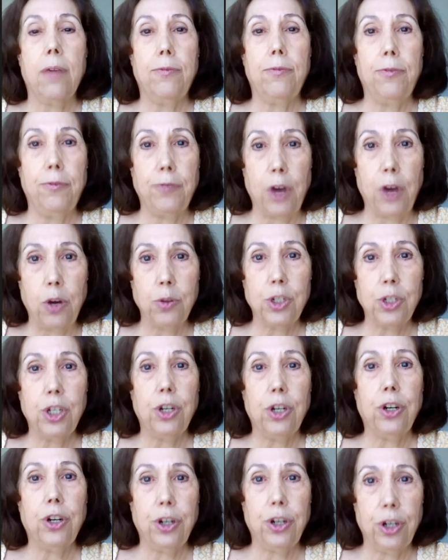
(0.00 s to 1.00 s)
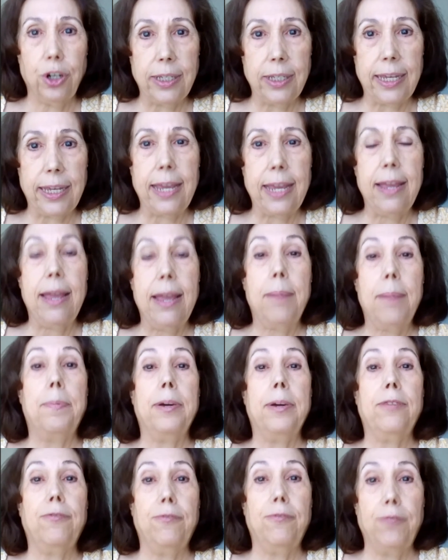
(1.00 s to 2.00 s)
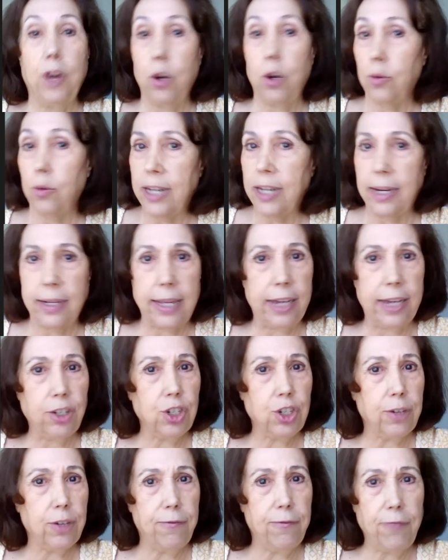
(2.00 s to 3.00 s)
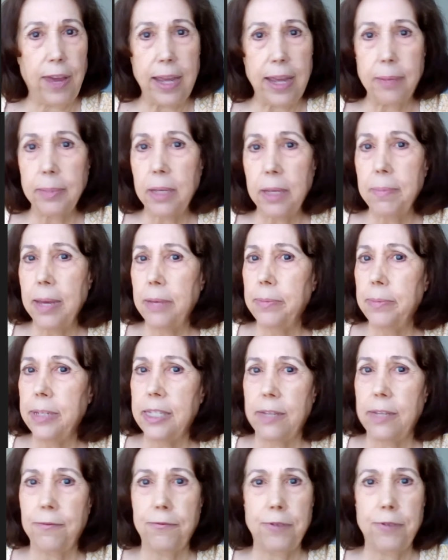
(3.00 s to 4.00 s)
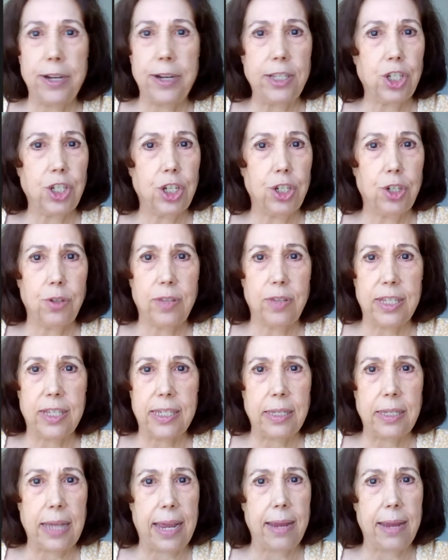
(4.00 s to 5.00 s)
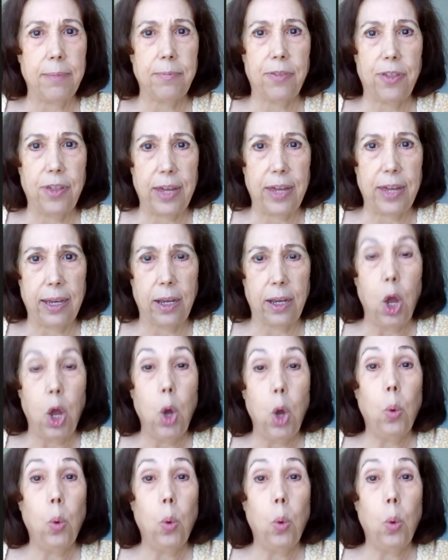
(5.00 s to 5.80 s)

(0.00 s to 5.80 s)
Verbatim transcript: vote early, but vote and get your family members and friends to do the same thing.